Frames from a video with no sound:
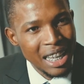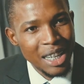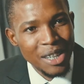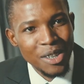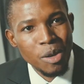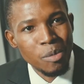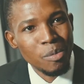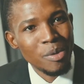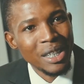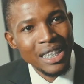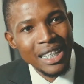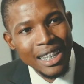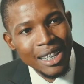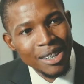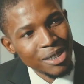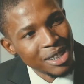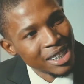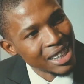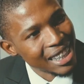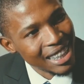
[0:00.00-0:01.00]
And nobody
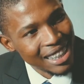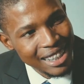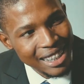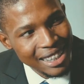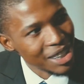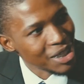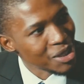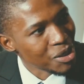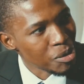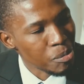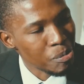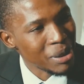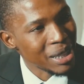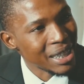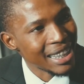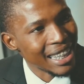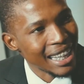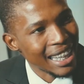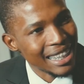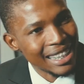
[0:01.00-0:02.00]
else can,
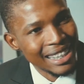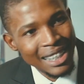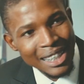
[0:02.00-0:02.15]
beat that.